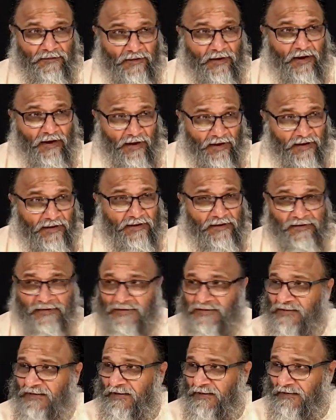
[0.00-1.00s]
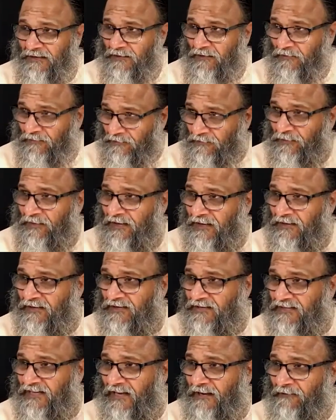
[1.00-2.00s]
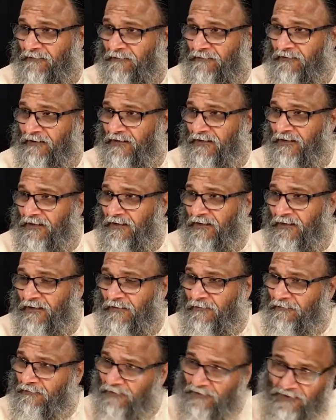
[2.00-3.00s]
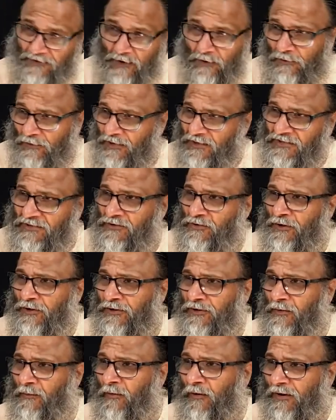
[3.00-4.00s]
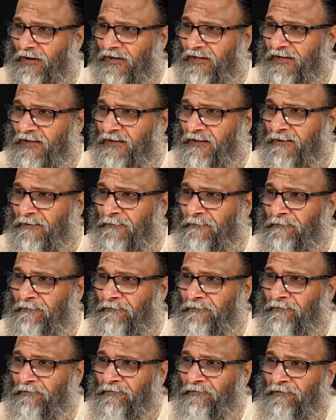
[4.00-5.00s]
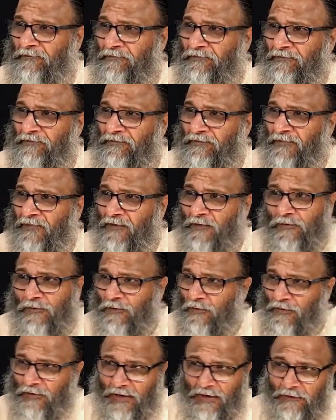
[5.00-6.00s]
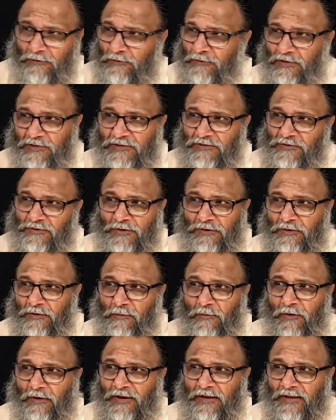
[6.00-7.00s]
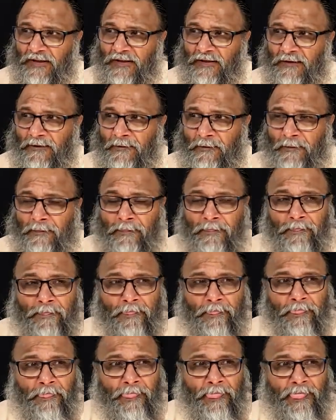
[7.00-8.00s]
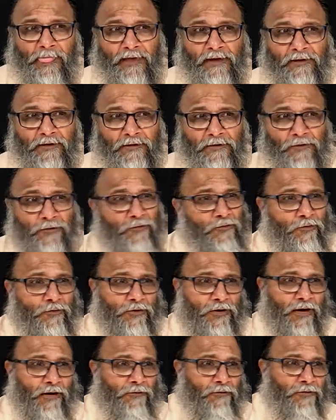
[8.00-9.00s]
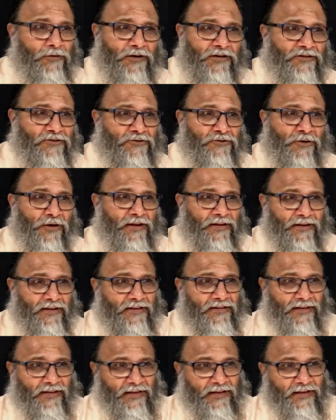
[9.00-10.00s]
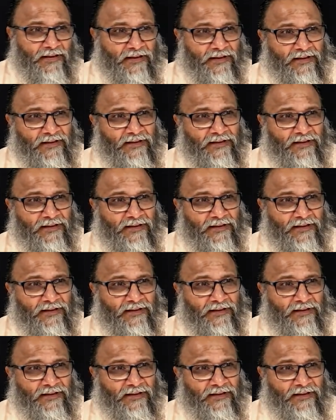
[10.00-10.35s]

the higher state of being the self, without destroying the body. You don't have to destroy the body. You don't have to destroy anything.